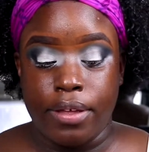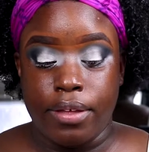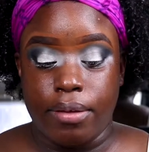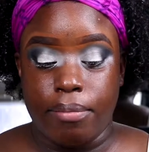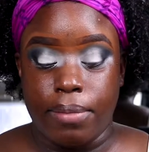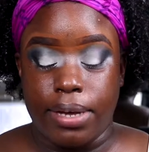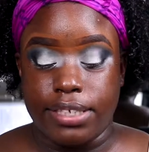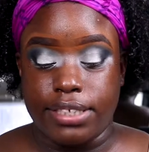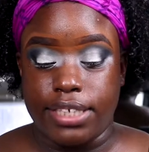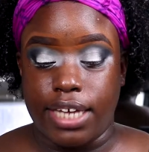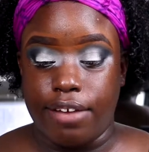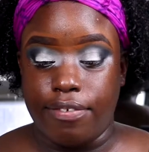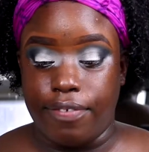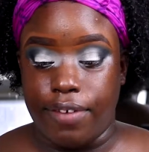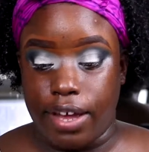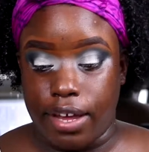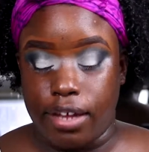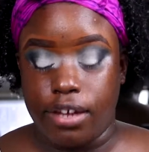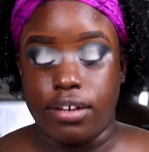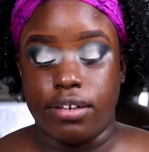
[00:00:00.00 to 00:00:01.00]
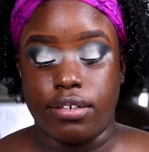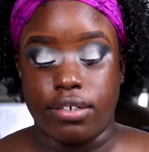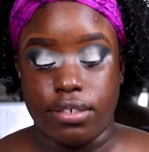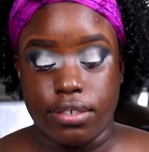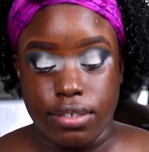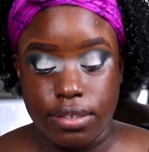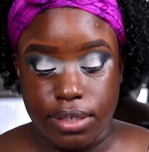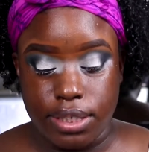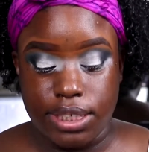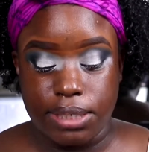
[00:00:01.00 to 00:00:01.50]
my Sapphire
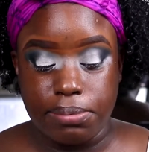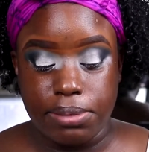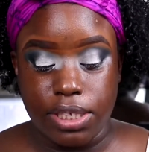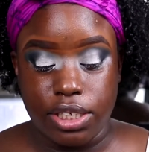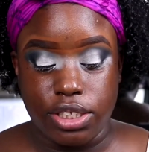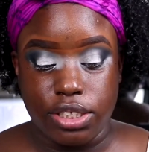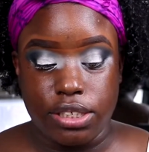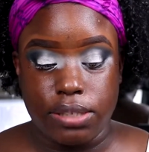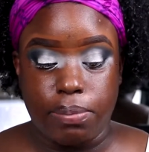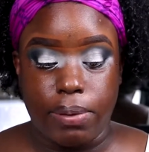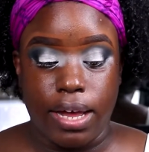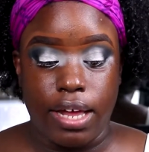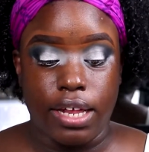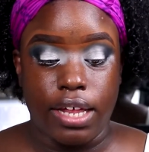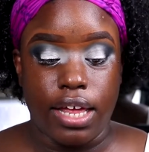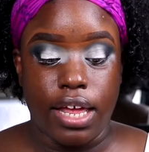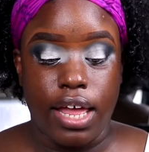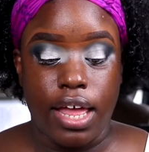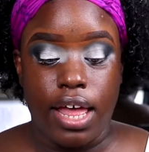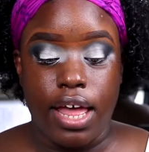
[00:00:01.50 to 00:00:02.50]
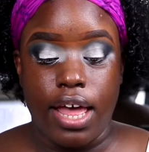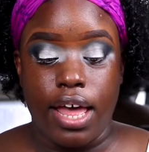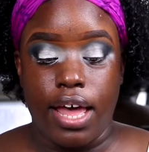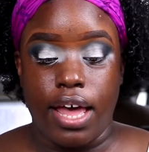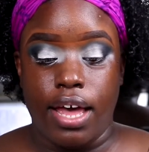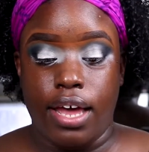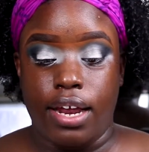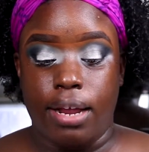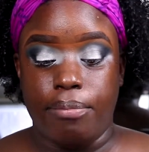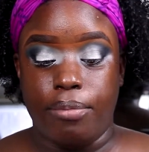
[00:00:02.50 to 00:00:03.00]
Obsessions palette,
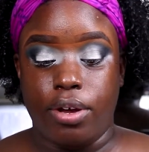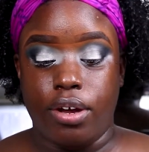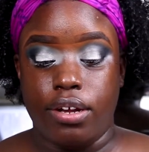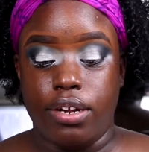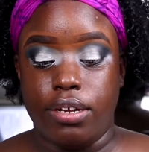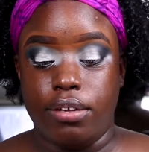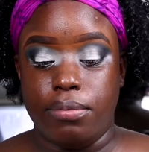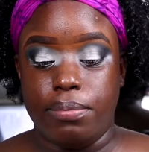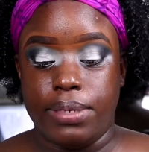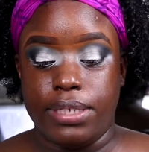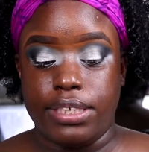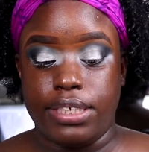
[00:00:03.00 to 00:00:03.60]
and I'm gonna be